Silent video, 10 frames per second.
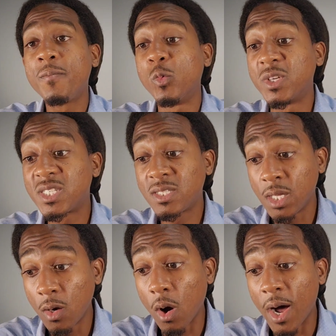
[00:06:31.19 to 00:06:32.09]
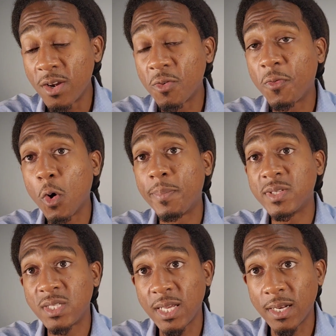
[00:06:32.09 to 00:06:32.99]
We're still under
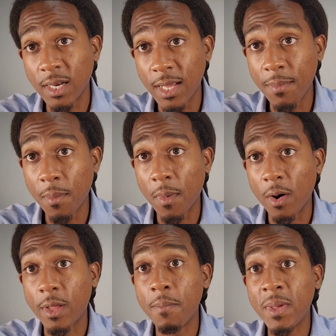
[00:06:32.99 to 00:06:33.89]
4% in the labor market,